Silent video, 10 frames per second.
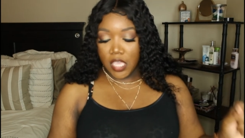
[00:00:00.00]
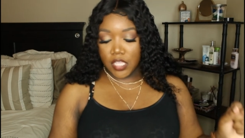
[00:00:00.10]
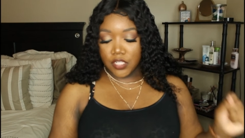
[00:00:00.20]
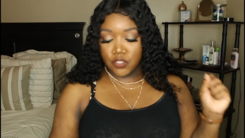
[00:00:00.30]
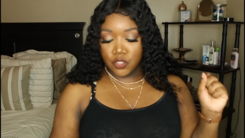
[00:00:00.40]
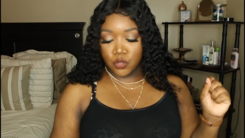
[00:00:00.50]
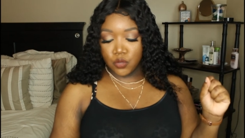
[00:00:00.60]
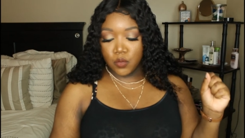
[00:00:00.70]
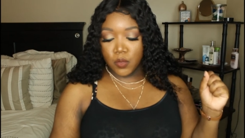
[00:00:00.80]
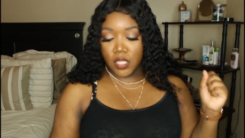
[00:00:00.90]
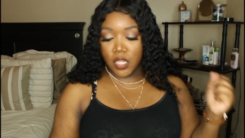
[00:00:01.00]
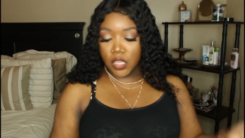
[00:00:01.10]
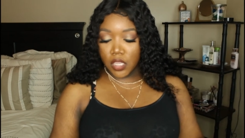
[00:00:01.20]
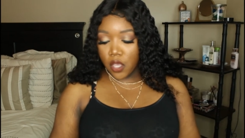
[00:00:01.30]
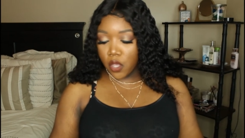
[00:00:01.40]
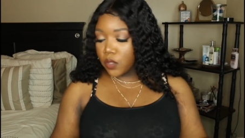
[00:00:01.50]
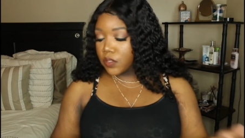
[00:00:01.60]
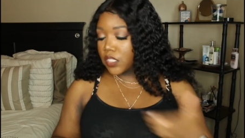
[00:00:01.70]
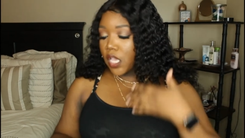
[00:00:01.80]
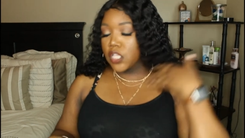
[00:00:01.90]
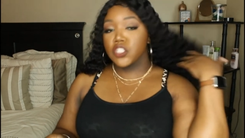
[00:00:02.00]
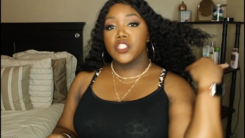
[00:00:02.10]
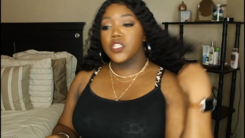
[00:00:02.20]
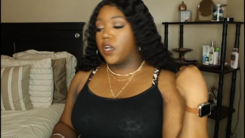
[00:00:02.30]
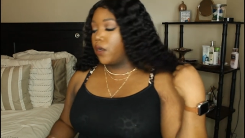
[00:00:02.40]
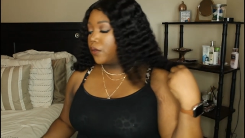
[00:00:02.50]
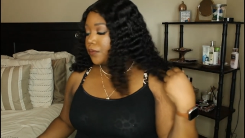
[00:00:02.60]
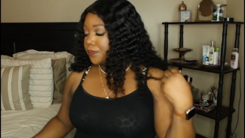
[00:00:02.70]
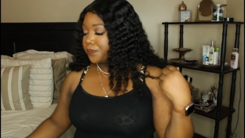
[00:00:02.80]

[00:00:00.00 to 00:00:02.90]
into clothes. So